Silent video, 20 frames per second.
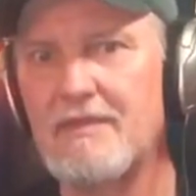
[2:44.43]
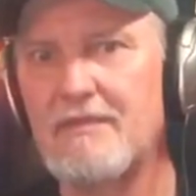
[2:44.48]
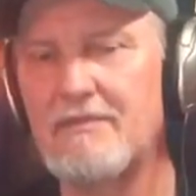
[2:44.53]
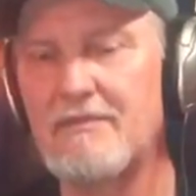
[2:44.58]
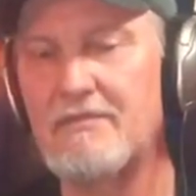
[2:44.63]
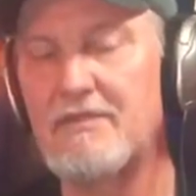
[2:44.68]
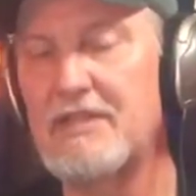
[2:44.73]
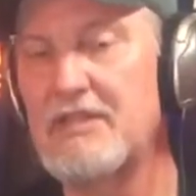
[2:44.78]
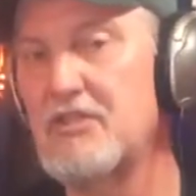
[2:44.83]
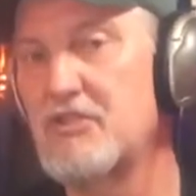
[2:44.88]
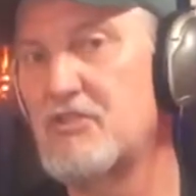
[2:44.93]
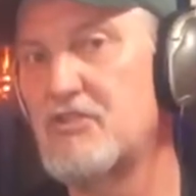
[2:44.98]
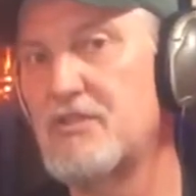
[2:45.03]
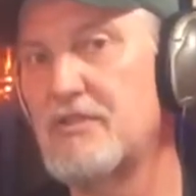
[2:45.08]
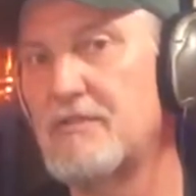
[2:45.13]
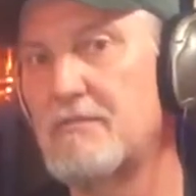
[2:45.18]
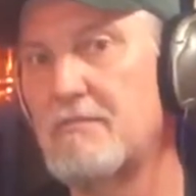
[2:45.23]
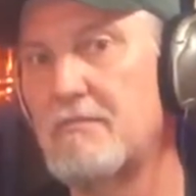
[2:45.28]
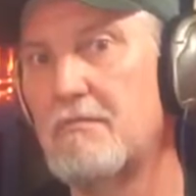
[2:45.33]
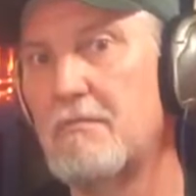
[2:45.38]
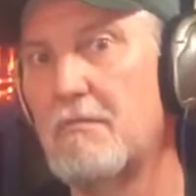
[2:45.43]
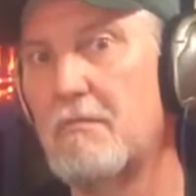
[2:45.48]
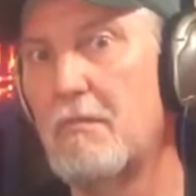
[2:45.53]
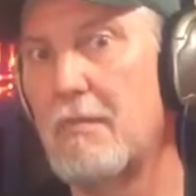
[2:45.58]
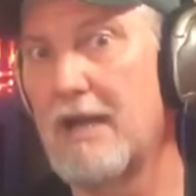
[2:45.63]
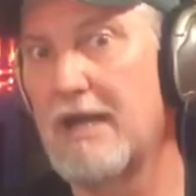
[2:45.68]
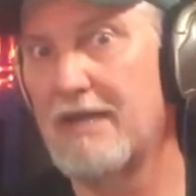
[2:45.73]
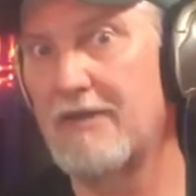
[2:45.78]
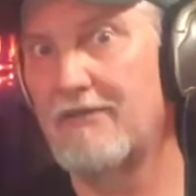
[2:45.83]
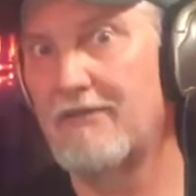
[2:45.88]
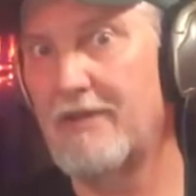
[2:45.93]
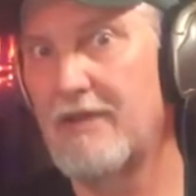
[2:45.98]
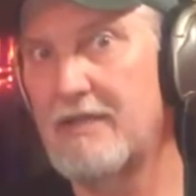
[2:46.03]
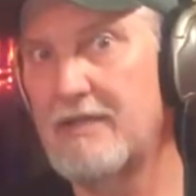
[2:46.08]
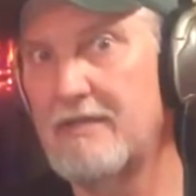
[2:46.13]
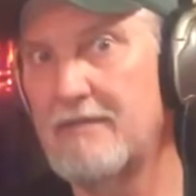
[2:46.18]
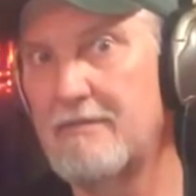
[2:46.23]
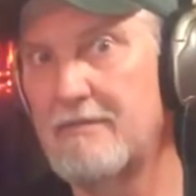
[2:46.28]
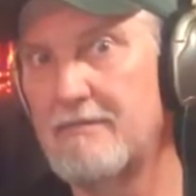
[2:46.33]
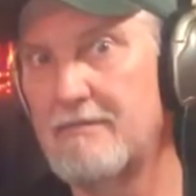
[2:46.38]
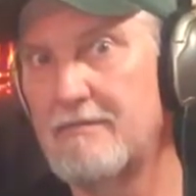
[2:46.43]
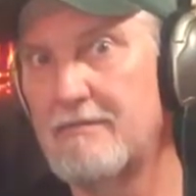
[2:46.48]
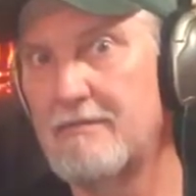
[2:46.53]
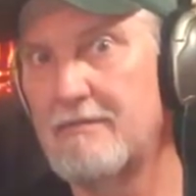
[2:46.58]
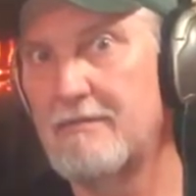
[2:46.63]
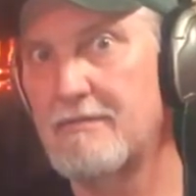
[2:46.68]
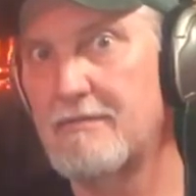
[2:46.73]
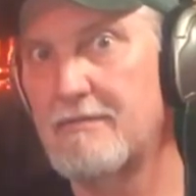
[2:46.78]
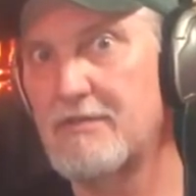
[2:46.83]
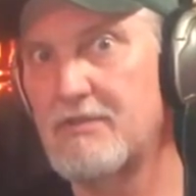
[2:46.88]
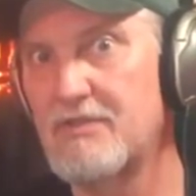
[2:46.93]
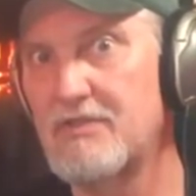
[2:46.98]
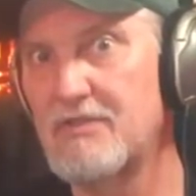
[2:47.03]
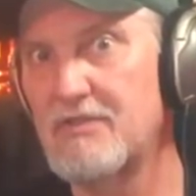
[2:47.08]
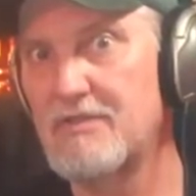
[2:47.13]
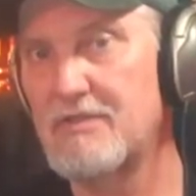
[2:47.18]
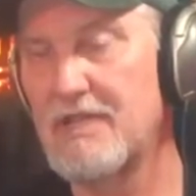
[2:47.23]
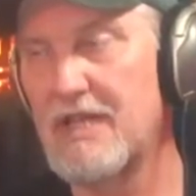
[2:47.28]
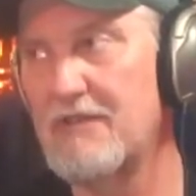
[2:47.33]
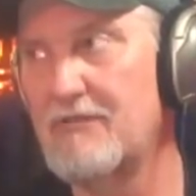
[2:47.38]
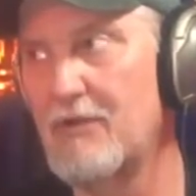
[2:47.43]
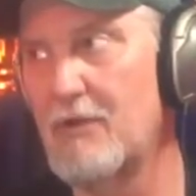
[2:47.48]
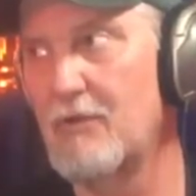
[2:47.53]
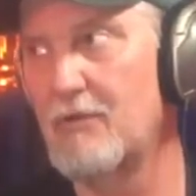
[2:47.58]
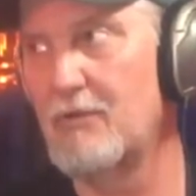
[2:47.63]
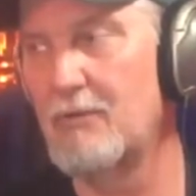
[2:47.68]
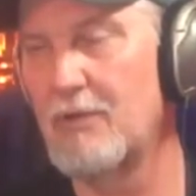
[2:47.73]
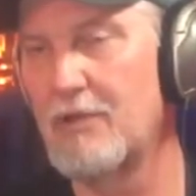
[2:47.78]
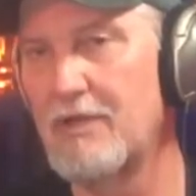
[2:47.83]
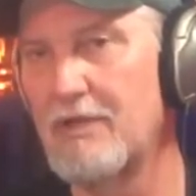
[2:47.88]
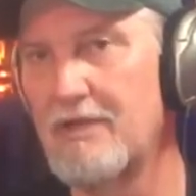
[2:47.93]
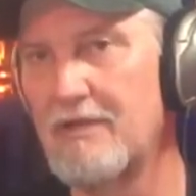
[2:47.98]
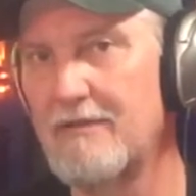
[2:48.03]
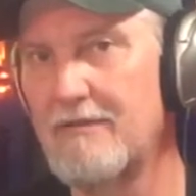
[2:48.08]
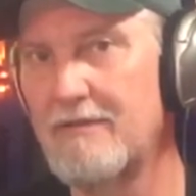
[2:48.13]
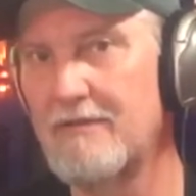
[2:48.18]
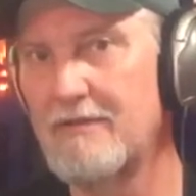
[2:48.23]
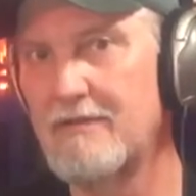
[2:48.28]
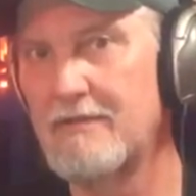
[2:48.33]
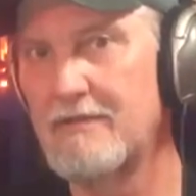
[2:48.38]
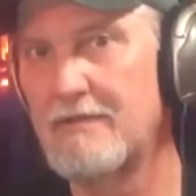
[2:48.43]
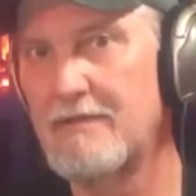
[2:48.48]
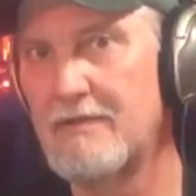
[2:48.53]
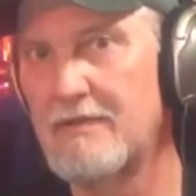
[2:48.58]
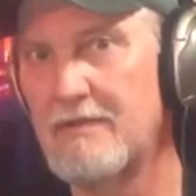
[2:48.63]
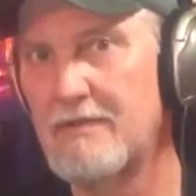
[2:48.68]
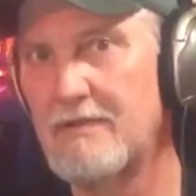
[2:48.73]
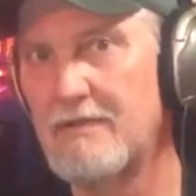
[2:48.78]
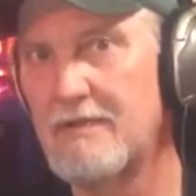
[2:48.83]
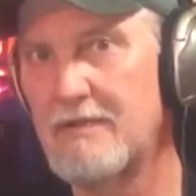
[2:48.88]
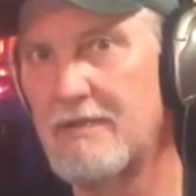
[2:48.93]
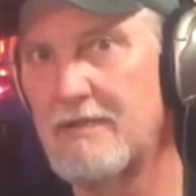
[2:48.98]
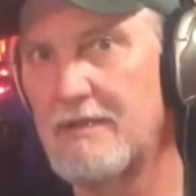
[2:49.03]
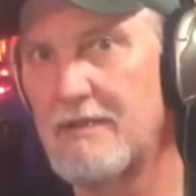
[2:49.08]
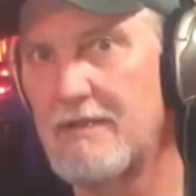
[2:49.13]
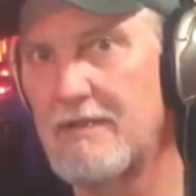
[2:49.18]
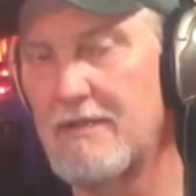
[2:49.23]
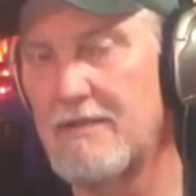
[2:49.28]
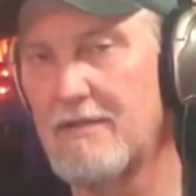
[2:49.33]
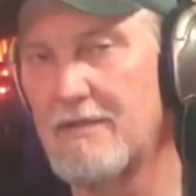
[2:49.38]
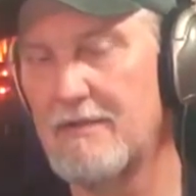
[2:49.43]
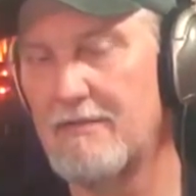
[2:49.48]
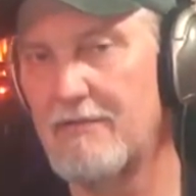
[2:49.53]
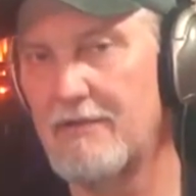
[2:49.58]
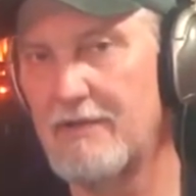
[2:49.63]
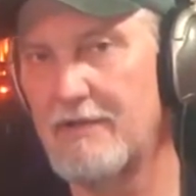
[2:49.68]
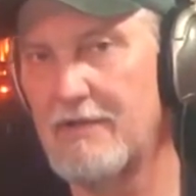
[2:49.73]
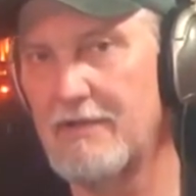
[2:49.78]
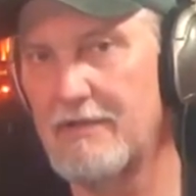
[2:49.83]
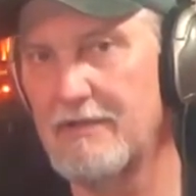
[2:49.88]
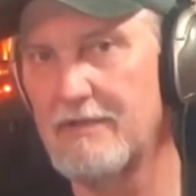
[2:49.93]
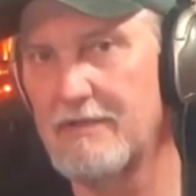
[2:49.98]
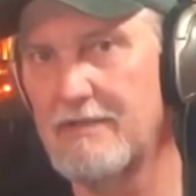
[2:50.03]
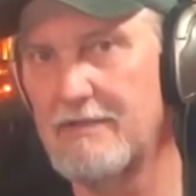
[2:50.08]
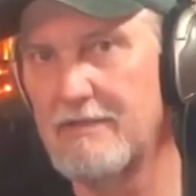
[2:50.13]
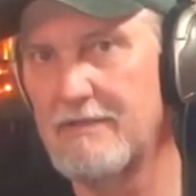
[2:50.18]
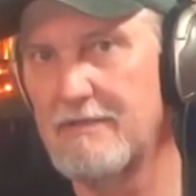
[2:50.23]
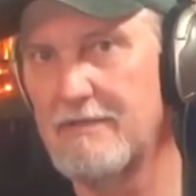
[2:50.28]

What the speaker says: Vintage Modified, which I've owned one of, and they're very good.